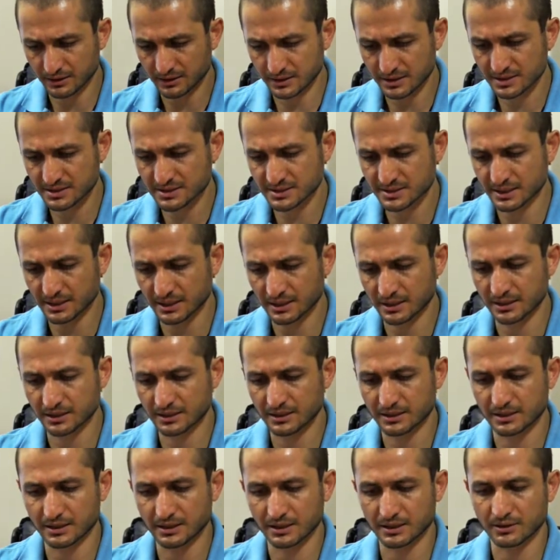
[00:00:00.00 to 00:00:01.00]
is
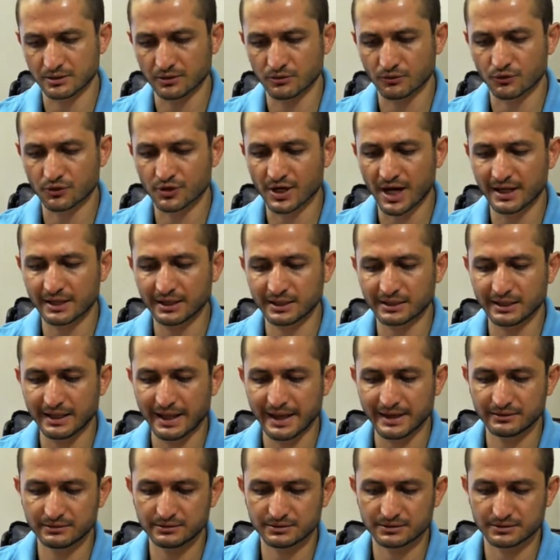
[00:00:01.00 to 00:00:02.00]
an organic
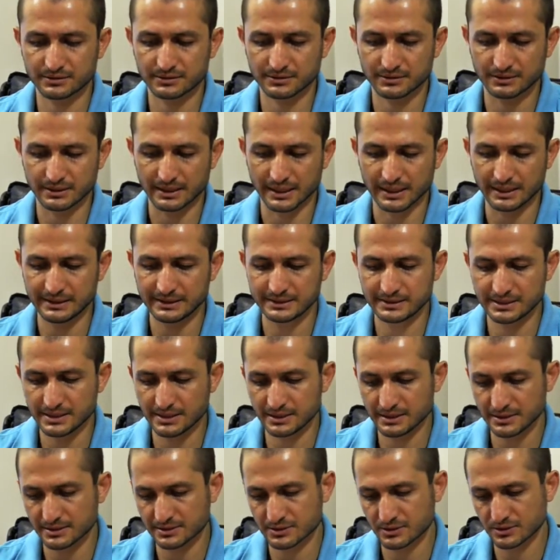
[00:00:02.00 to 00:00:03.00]

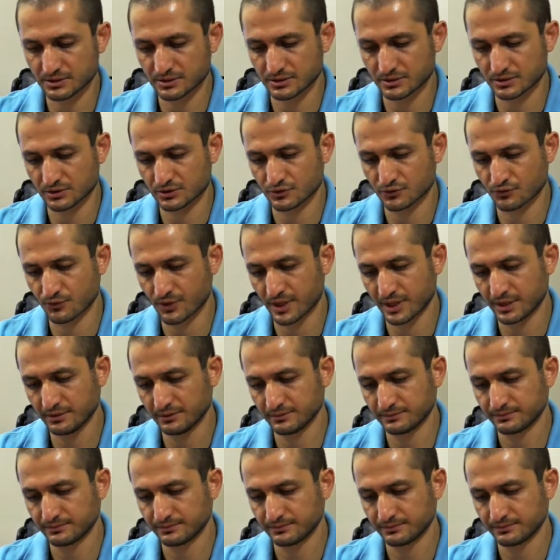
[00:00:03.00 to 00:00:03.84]
LED screen.